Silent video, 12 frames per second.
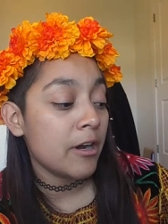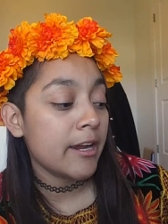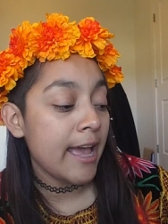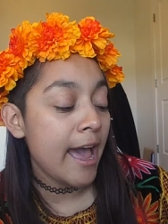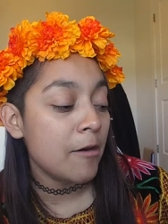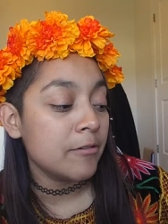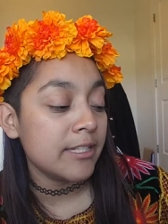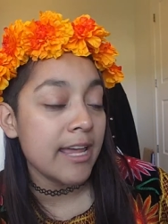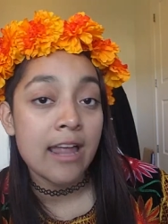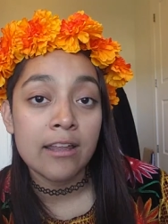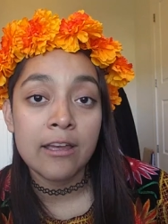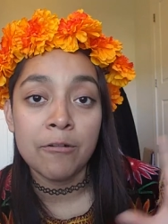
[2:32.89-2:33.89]
count
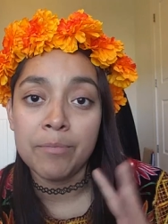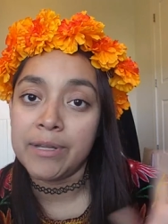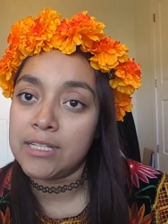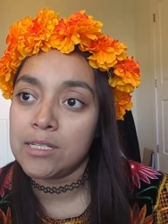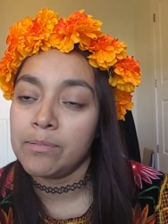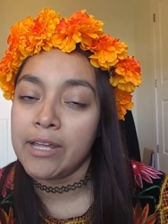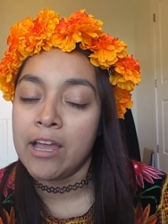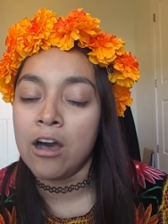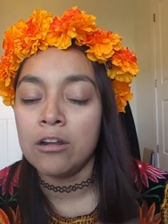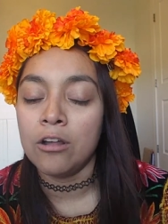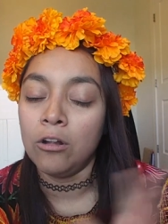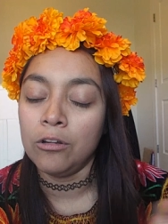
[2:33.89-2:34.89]
that it will be displayed
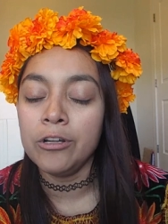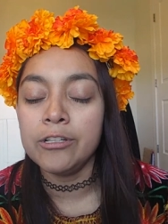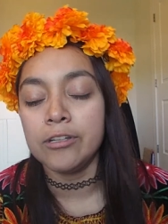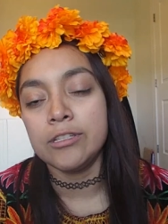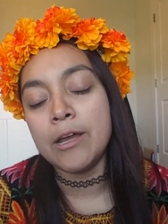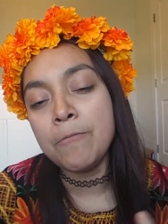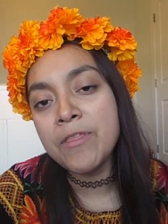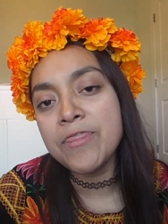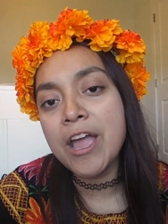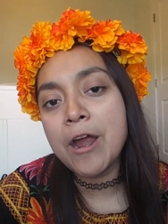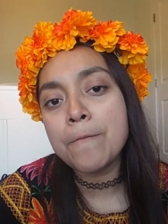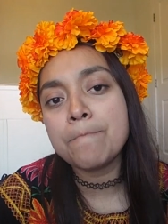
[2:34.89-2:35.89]
on all Ulta. So I went
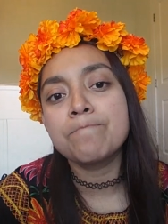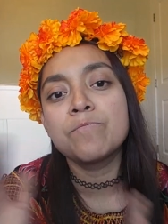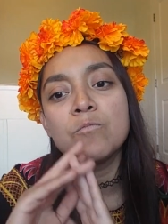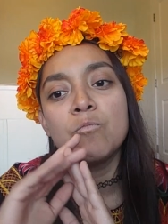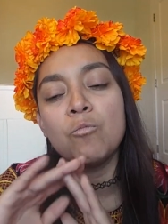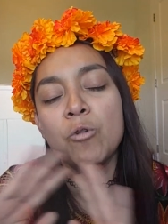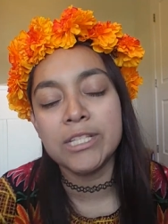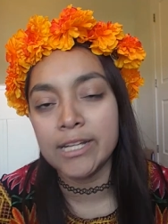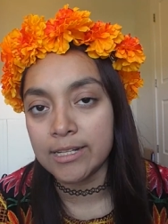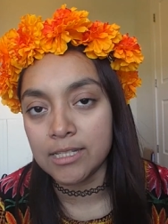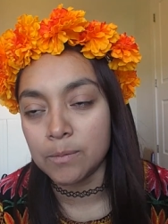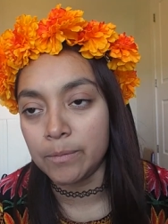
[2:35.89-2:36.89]
there, was
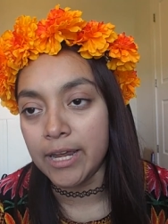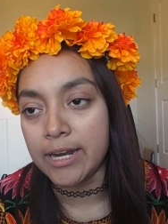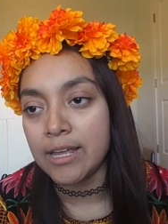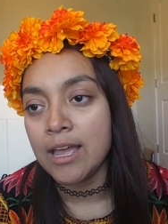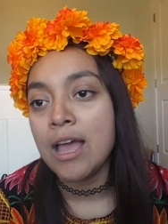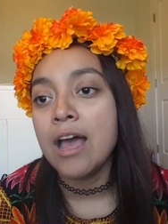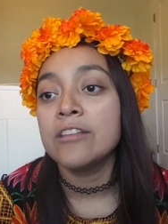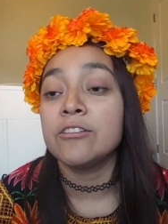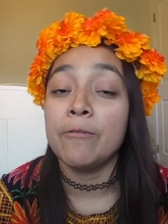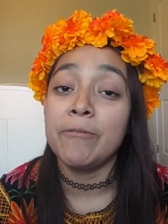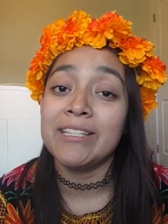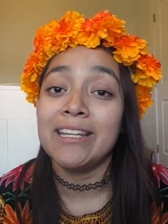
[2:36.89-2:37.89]
not displayed.
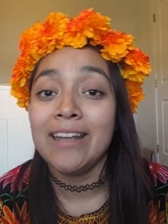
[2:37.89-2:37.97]
So I went the